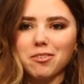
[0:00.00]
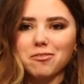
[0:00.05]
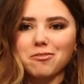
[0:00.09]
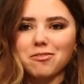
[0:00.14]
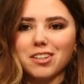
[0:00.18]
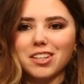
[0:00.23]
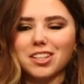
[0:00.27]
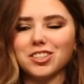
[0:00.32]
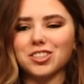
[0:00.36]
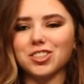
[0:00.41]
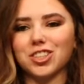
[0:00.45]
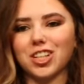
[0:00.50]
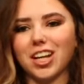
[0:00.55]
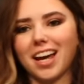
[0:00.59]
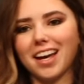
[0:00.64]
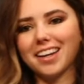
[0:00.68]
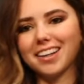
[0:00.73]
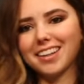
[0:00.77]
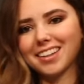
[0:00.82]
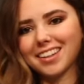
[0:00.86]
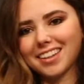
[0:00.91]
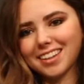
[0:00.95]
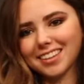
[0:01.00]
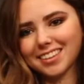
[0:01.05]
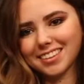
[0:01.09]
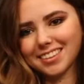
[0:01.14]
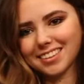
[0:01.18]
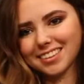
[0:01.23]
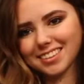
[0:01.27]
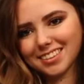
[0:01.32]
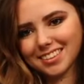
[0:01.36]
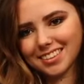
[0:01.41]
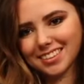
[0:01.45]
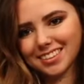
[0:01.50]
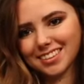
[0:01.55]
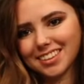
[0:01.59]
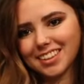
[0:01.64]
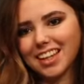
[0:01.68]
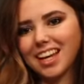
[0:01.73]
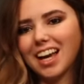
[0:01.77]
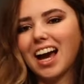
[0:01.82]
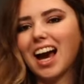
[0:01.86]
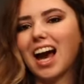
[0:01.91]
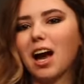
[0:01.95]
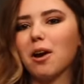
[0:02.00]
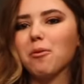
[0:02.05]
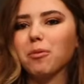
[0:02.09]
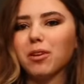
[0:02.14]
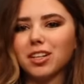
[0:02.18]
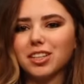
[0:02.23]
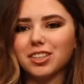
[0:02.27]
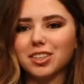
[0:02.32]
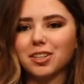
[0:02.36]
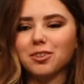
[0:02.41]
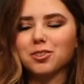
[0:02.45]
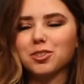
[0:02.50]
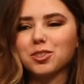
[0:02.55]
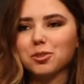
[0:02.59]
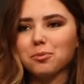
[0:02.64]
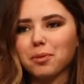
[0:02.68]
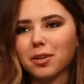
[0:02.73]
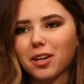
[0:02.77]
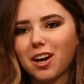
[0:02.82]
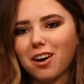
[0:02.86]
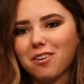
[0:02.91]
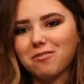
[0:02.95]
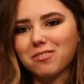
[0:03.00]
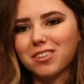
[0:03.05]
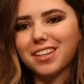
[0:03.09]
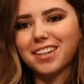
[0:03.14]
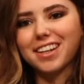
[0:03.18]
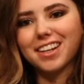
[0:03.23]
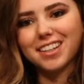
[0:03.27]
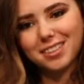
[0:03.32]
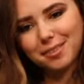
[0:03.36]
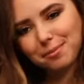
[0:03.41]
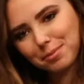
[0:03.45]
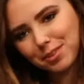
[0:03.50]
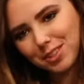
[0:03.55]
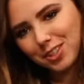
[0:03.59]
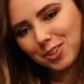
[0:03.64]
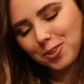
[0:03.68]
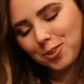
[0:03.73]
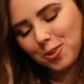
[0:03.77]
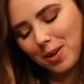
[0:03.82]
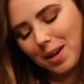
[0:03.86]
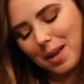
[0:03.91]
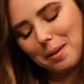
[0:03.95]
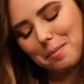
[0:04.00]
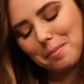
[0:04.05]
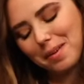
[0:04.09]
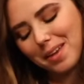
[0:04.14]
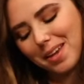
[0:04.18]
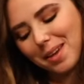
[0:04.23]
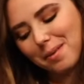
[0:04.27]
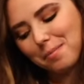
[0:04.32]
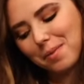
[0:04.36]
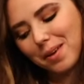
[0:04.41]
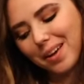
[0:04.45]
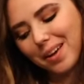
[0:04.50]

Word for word: Fit check. I wanted to go super comfy because I'm still crampy, but